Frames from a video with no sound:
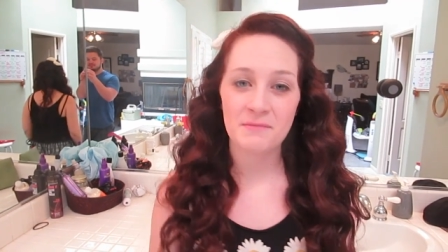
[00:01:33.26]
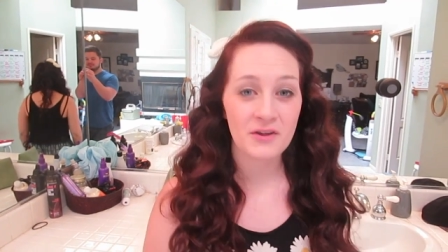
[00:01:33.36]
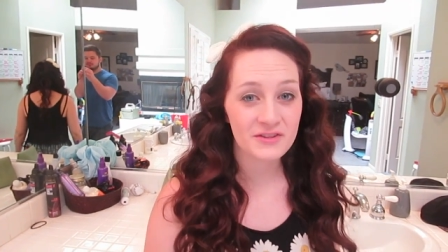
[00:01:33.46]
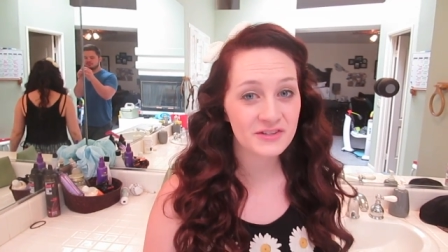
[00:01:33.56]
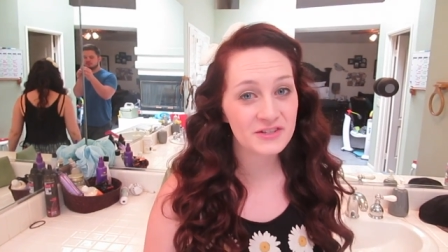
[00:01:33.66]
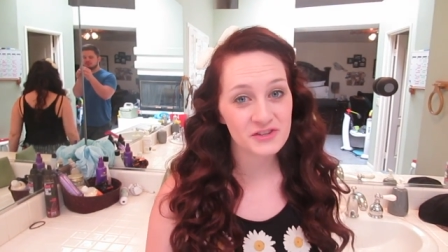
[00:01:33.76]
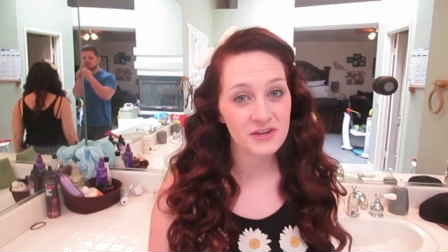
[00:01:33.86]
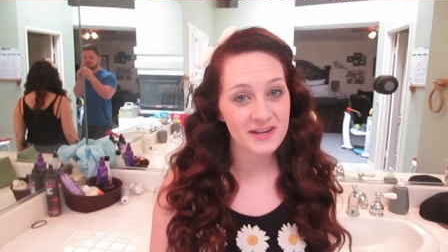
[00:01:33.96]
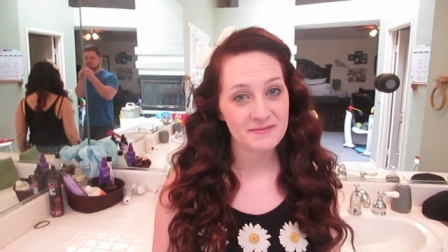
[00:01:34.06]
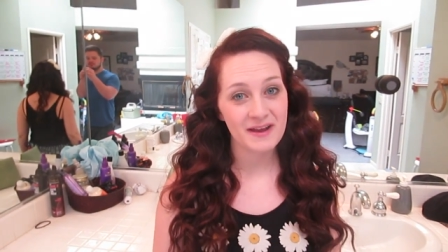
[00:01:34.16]
I'm also gonna show
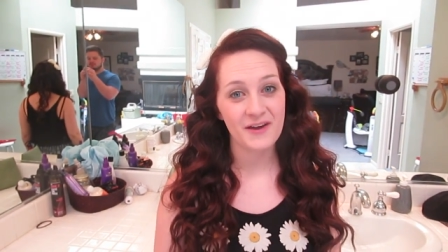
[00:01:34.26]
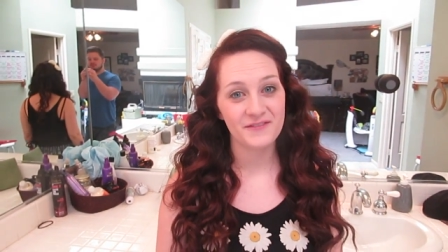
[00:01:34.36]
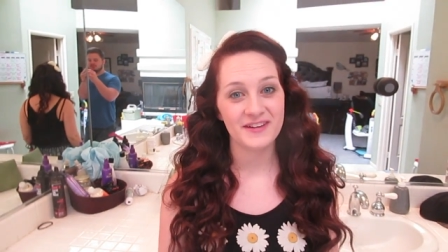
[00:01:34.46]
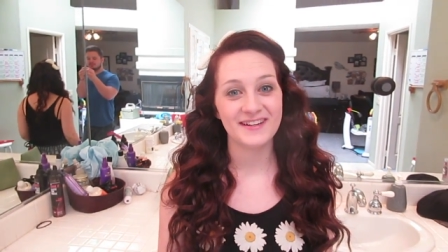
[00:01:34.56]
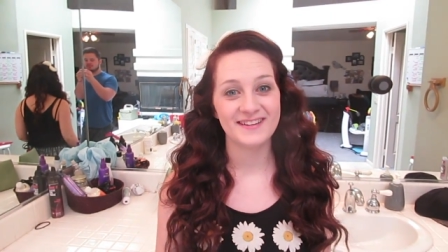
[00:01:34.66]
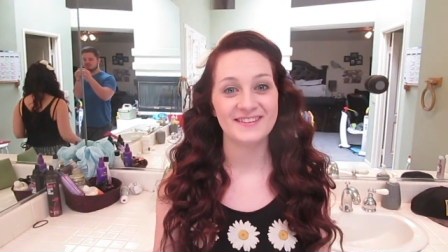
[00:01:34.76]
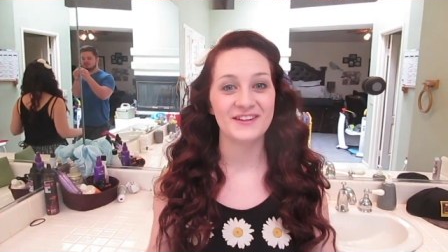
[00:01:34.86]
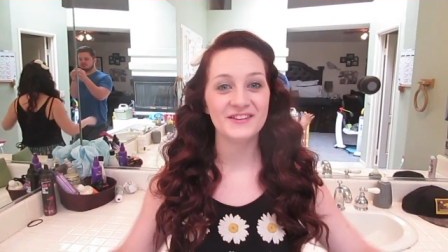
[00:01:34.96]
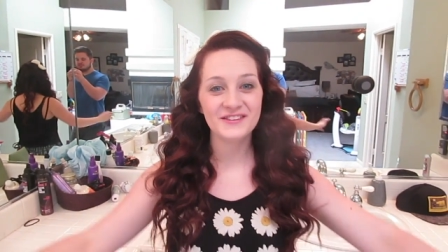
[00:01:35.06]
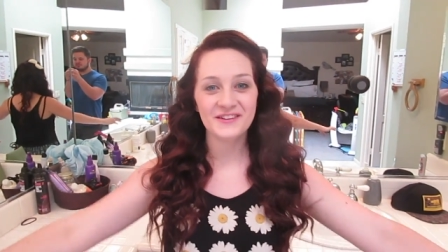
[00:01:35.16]
you guys my outfit because it's
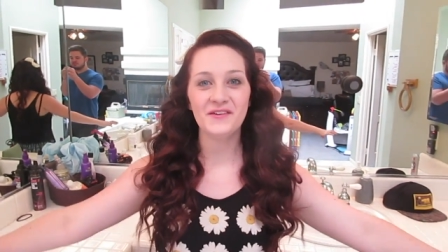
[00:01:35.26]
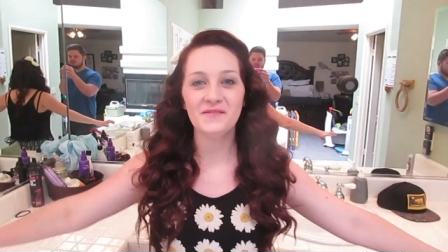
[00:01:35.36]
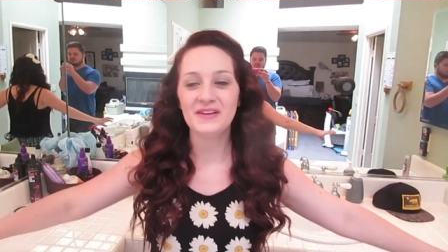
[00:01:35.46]
a little